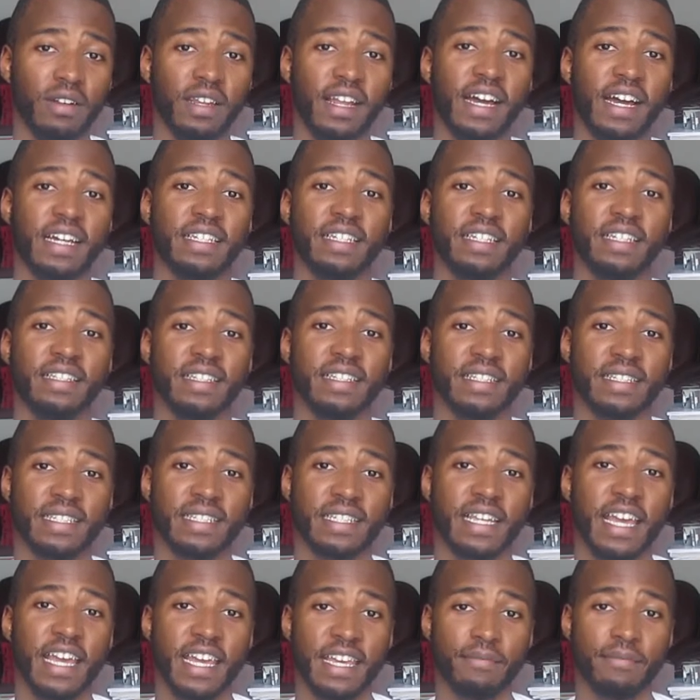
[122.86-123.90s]
aligned in the
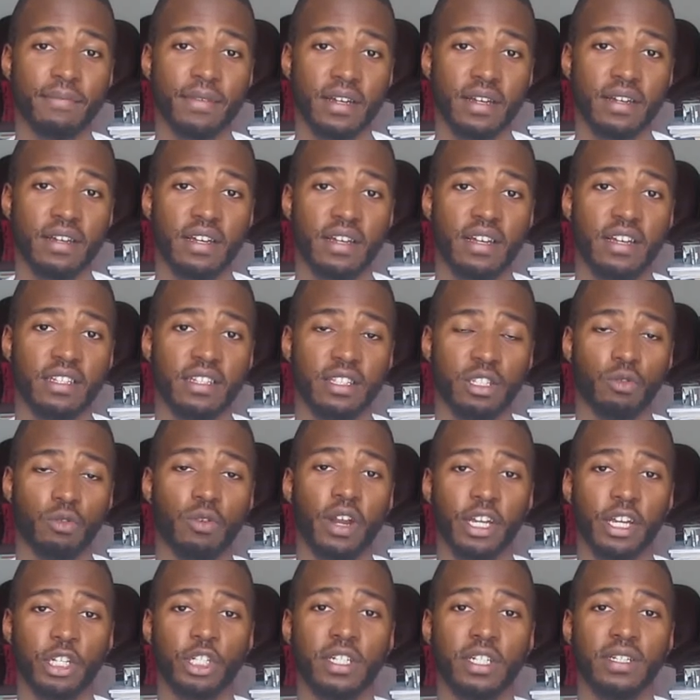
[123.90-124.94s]
same
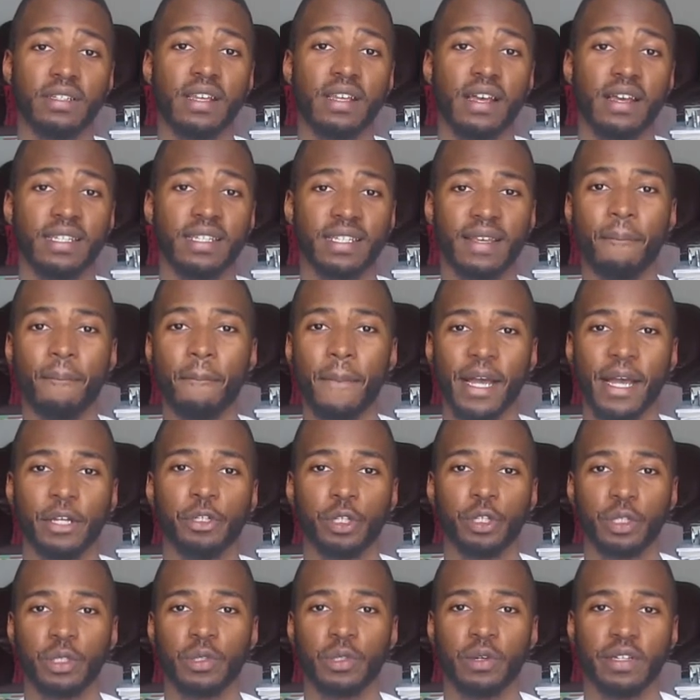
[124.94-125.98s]
direction, some
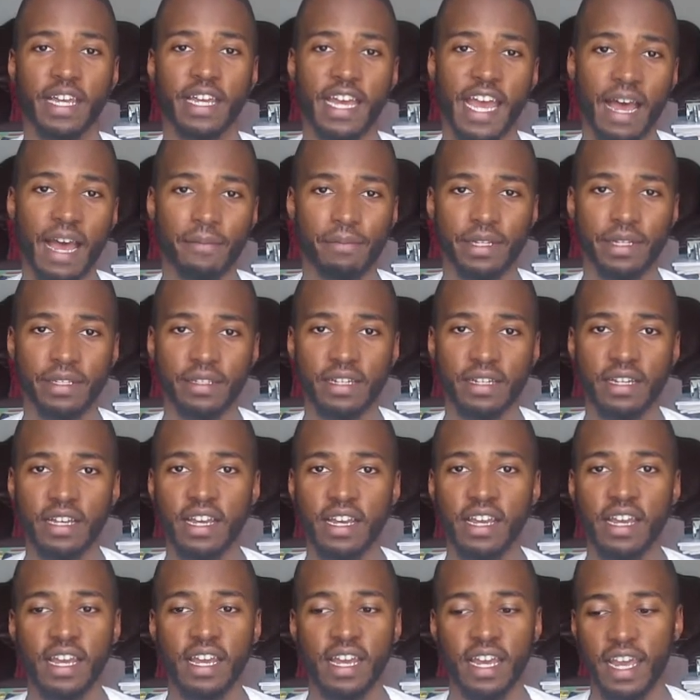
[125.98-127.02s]
magic is going to happen.
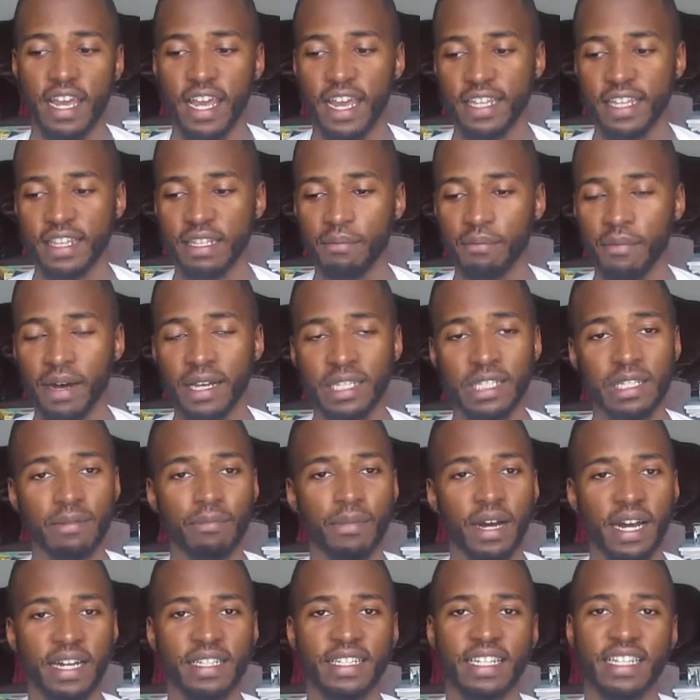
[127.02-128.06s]
And the
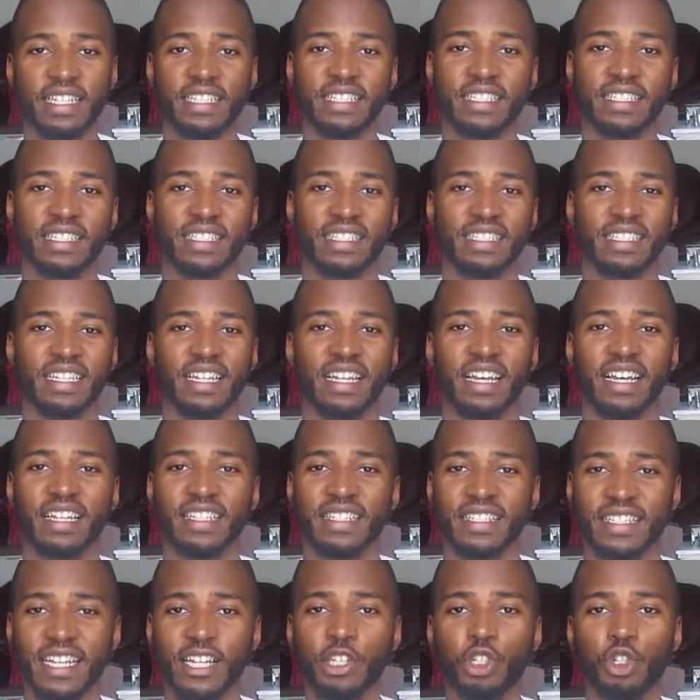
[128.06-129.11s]
mastermind is
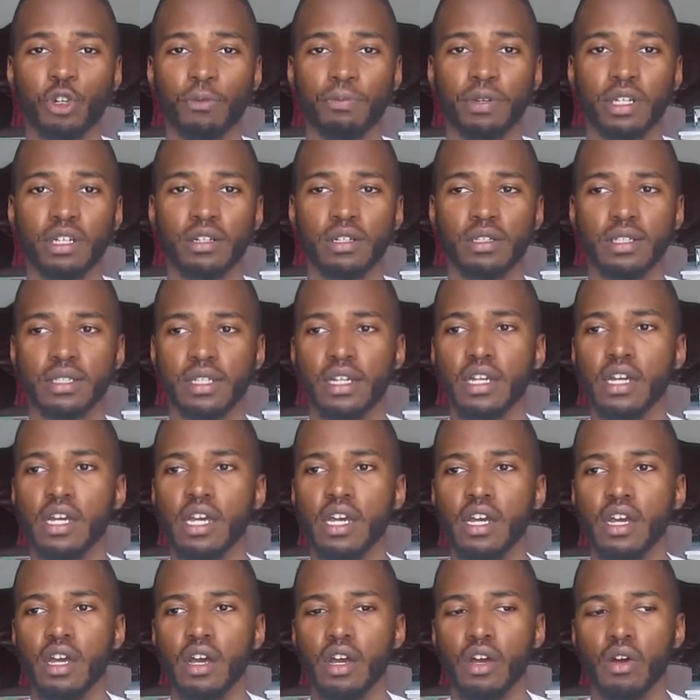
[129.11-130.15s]
essential because
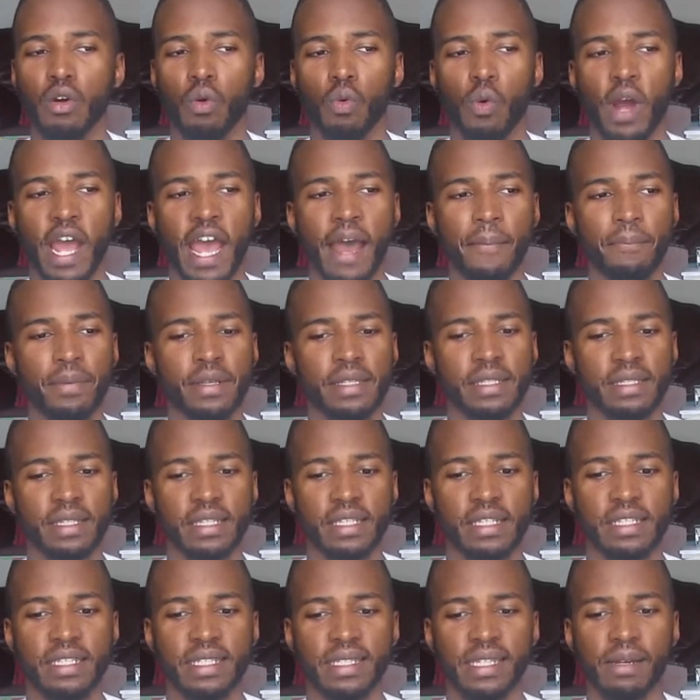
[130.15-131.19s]
what happens
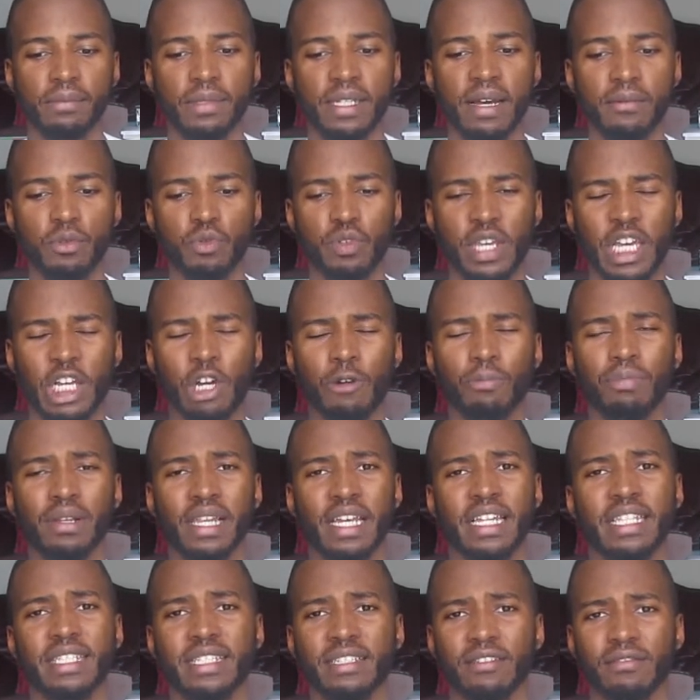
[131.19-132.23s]
is sometimes we get
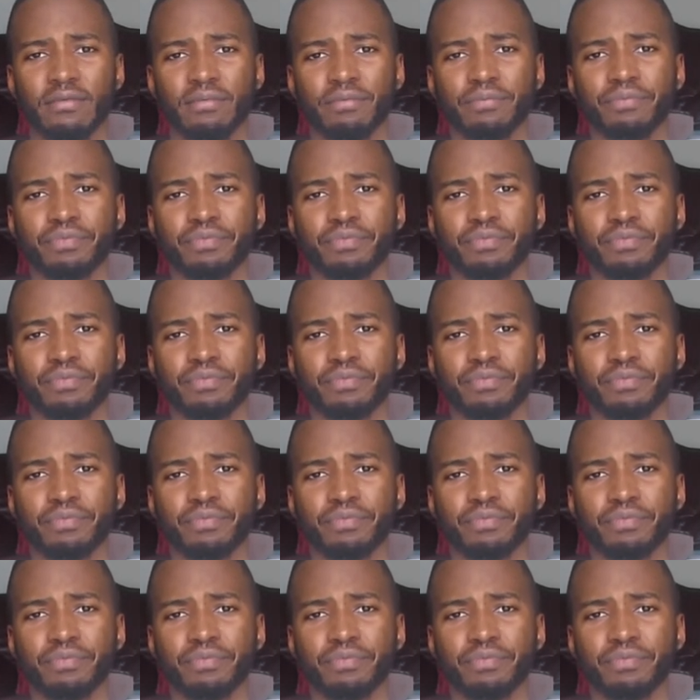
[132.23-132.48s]
complacent